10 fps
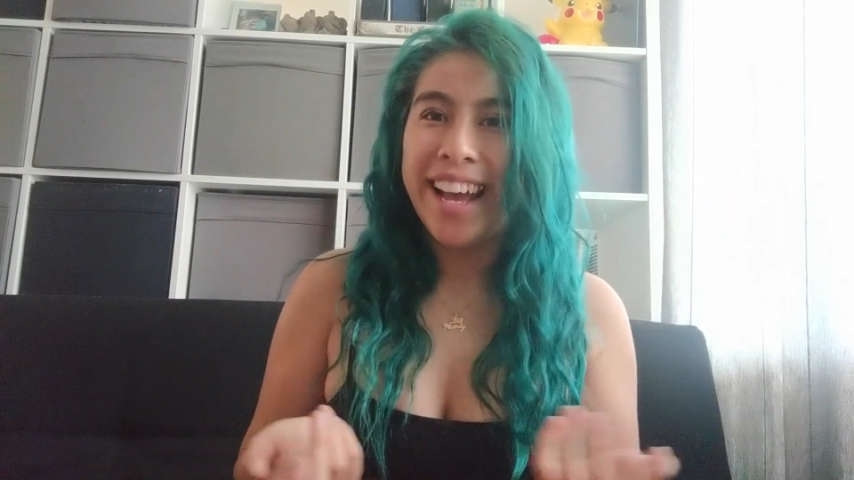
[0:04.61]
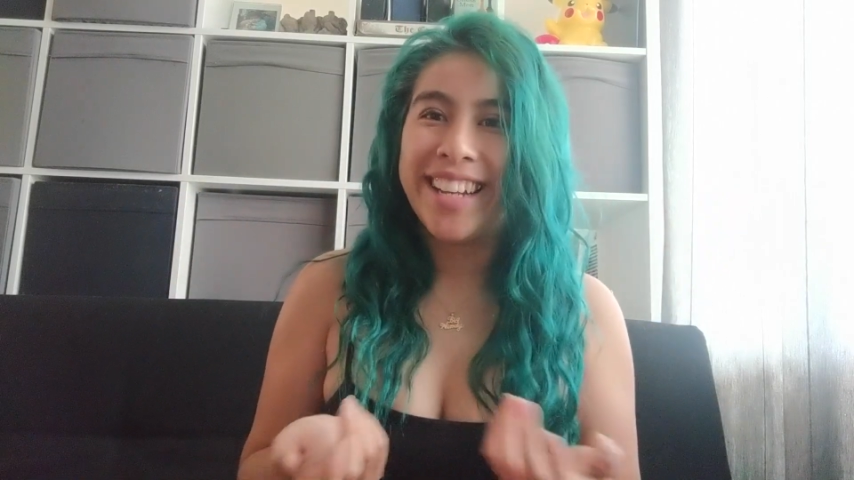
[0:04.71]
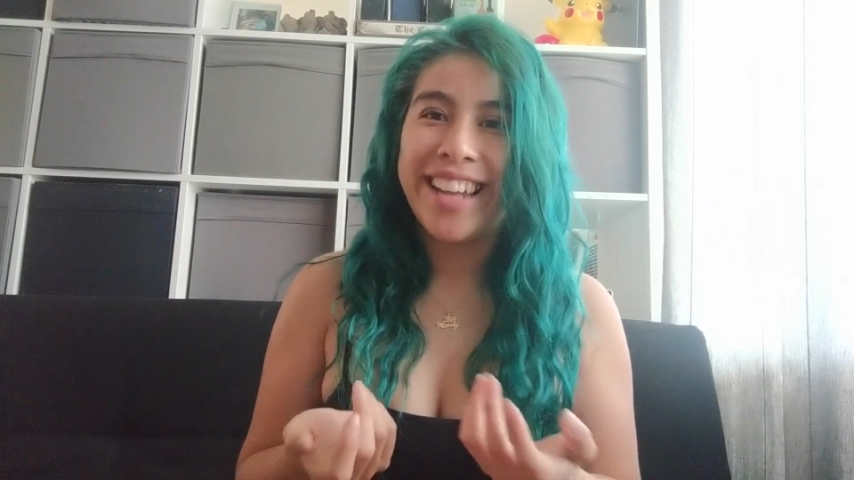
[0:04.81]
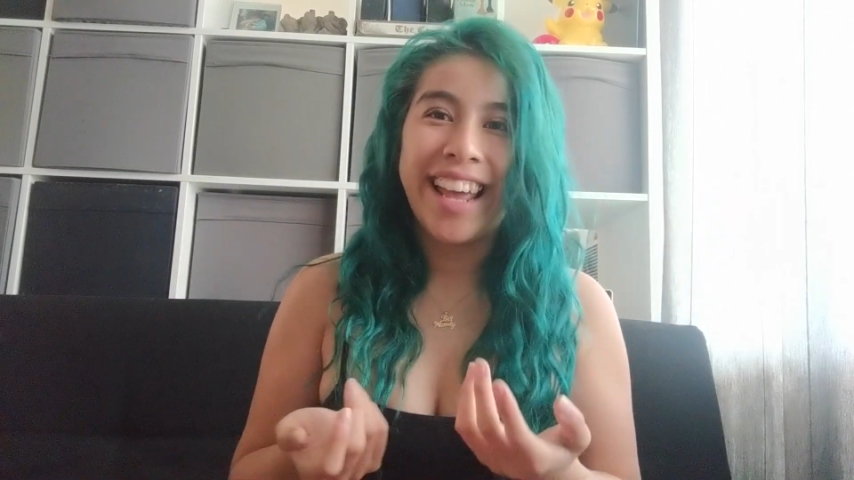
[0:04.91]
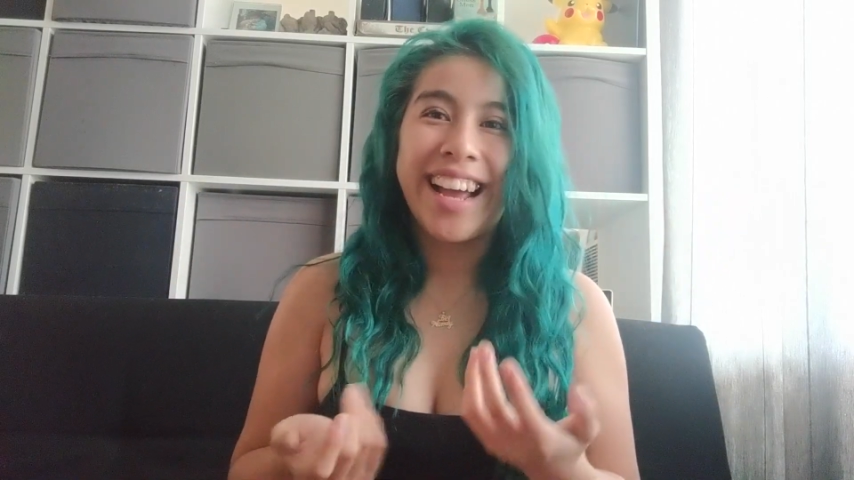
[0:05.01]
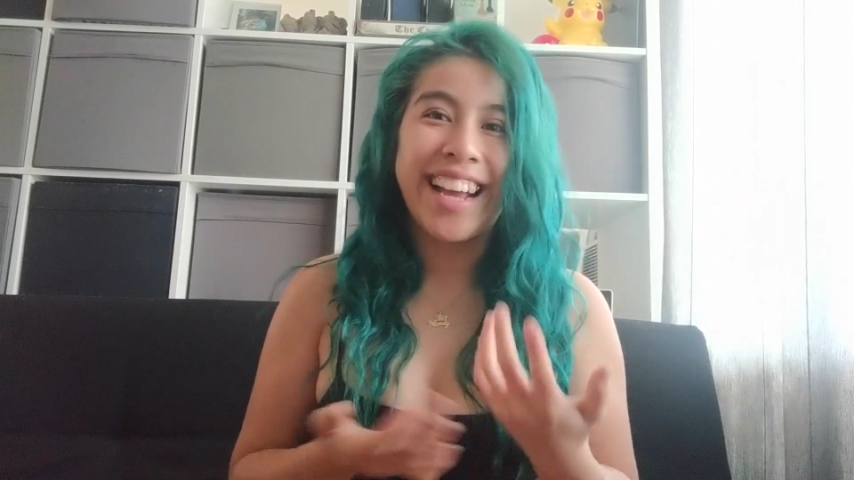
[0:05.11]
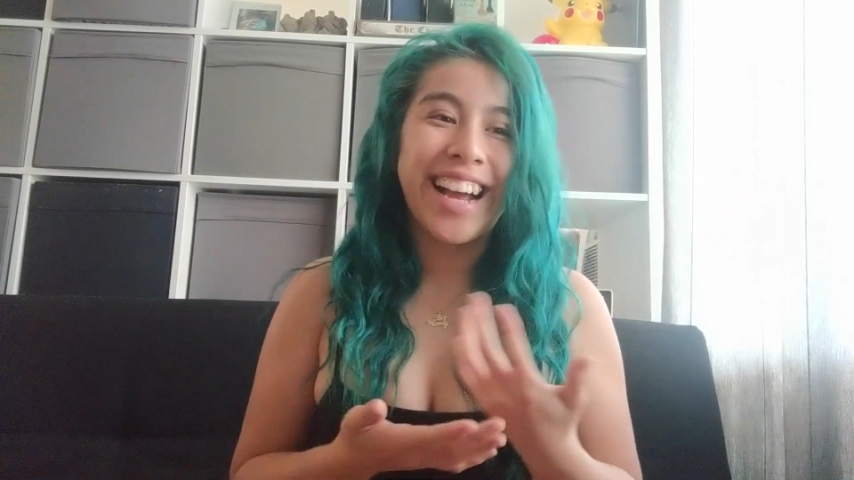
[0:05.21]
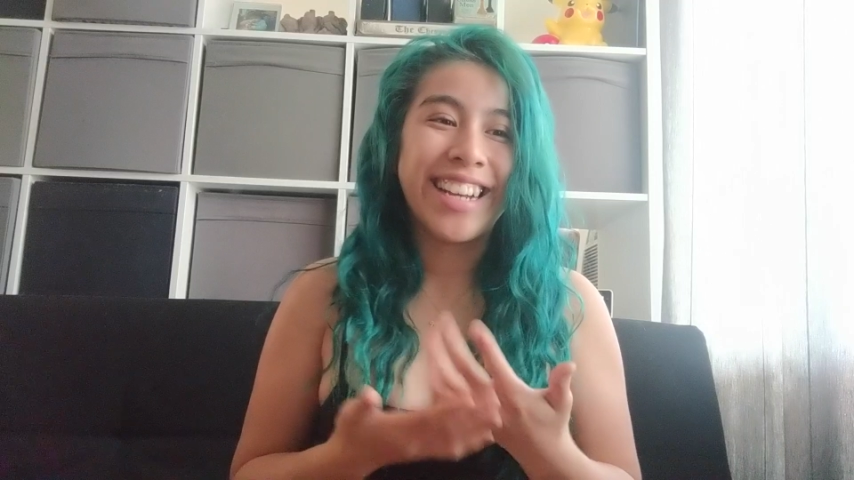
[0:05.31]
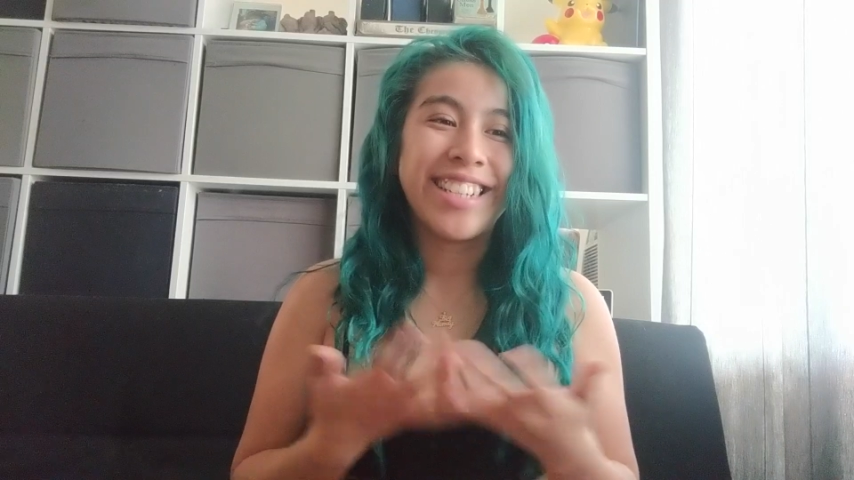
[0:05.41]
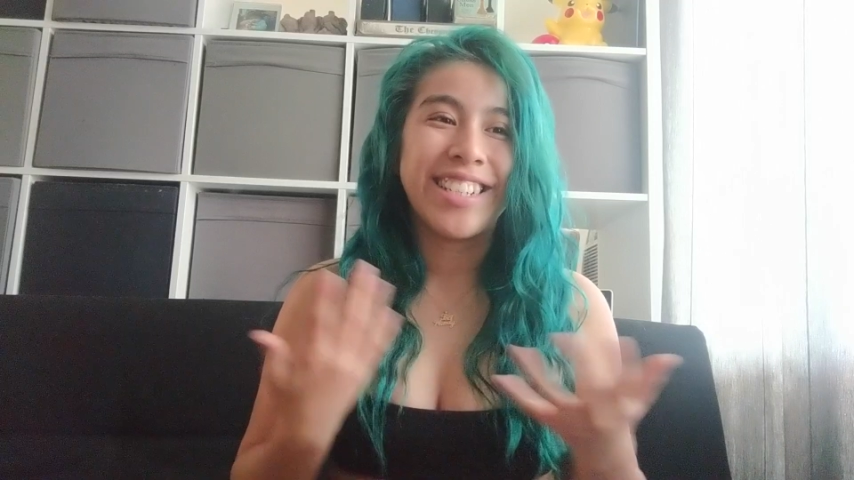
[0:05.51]
and like I
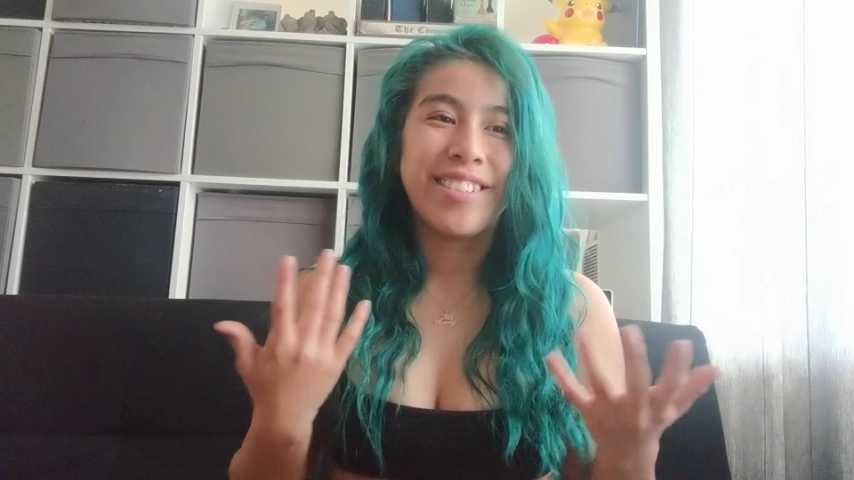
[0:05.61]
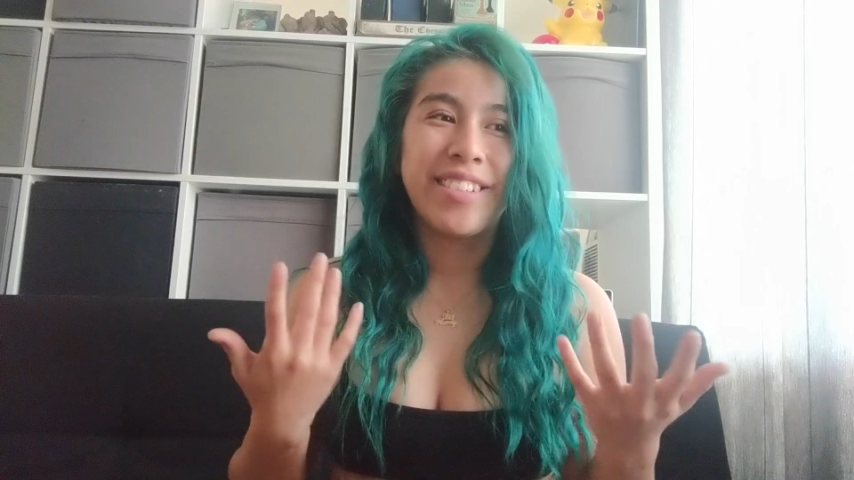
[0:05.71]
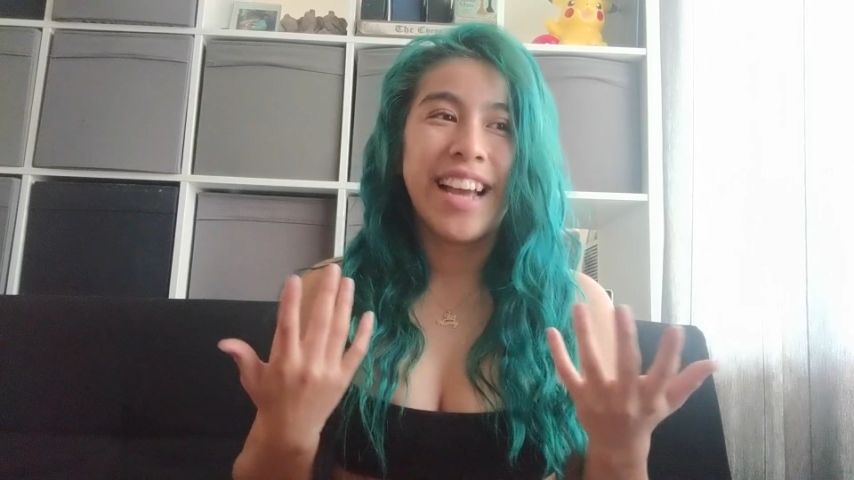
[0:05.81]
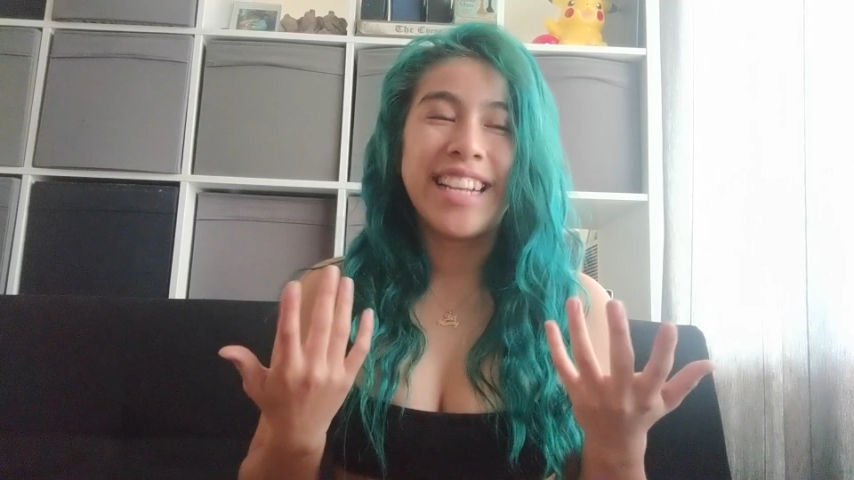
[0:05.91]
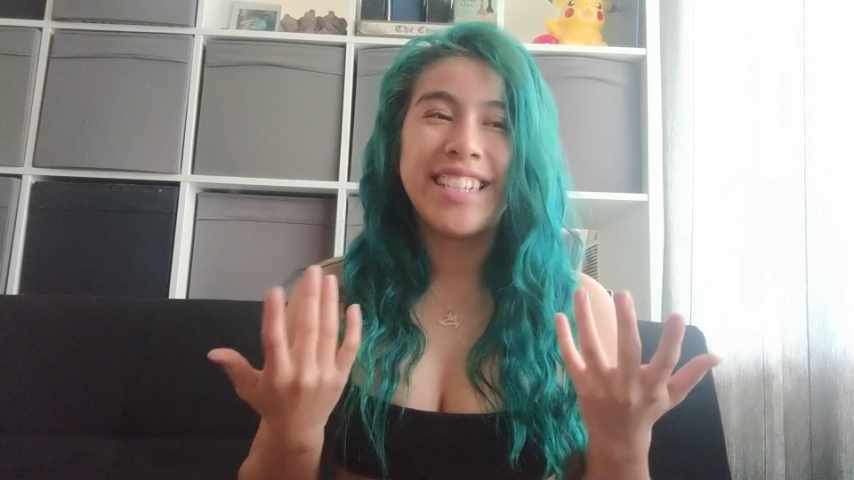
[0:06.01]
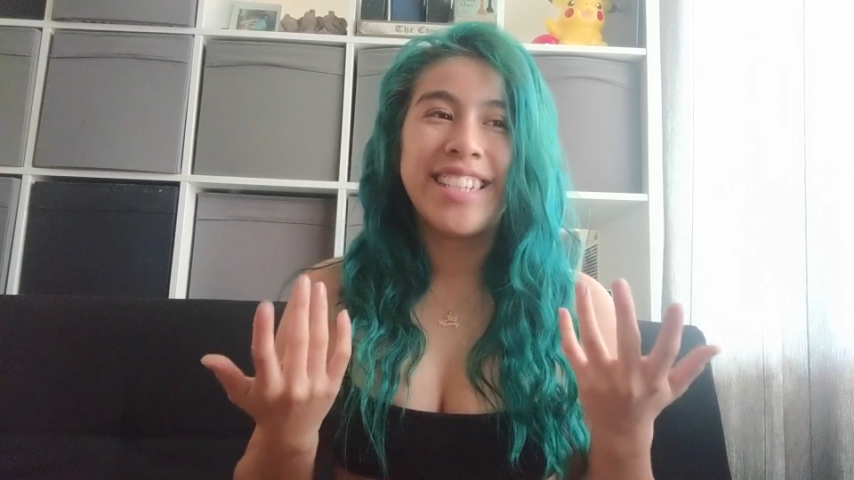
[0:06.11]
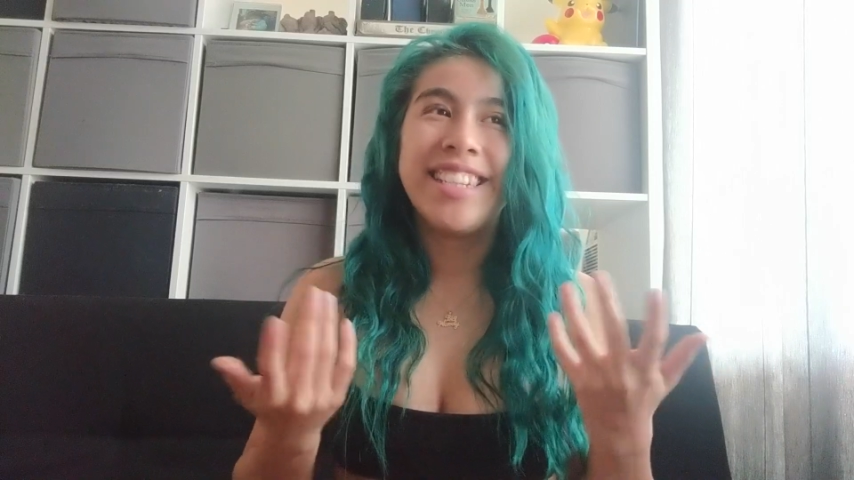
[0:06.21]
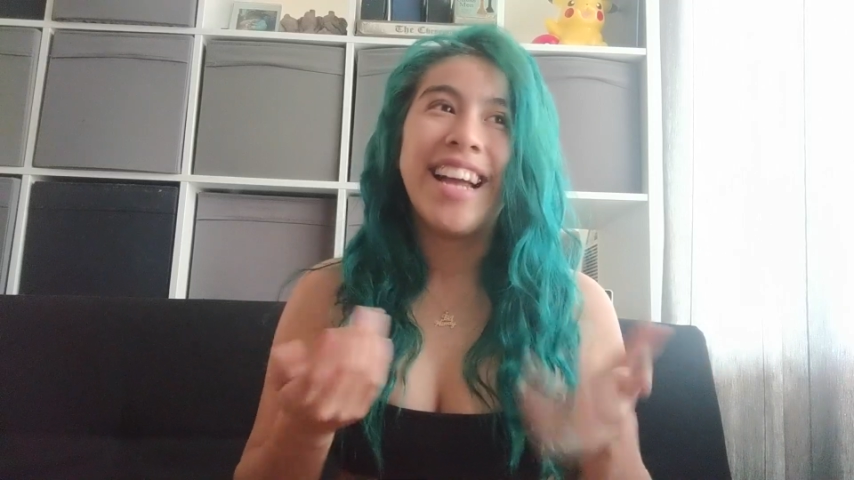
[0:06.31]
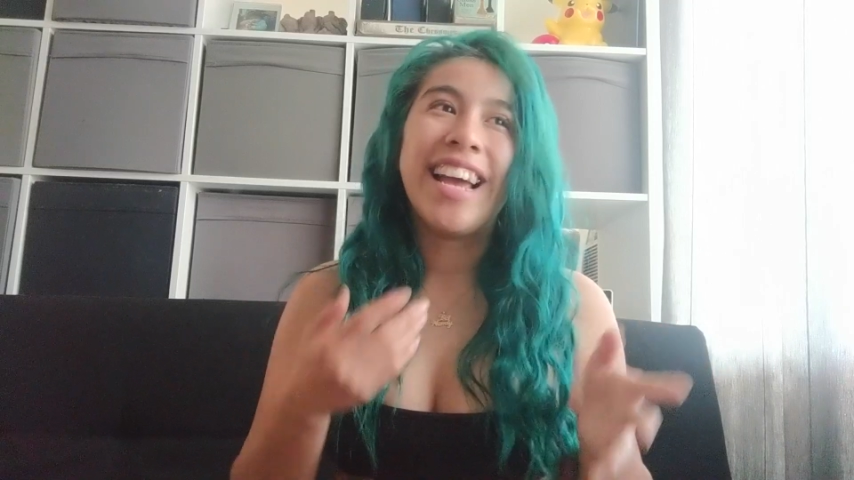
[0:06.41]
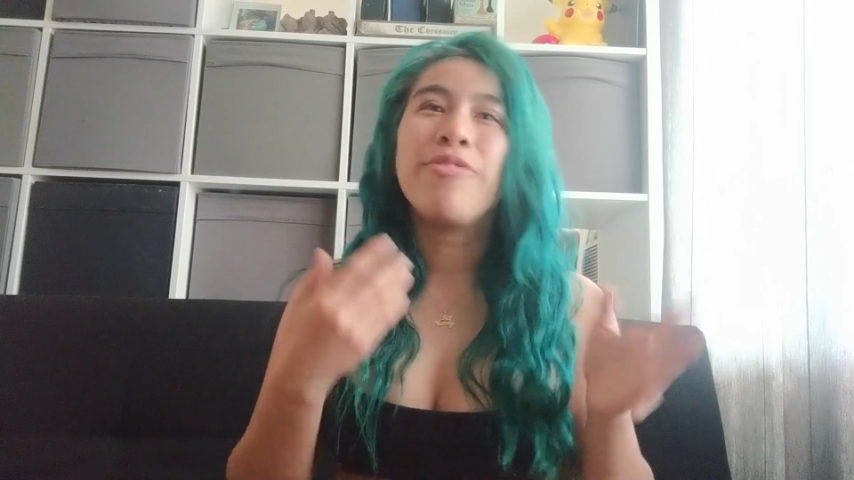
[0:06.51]
kind of just I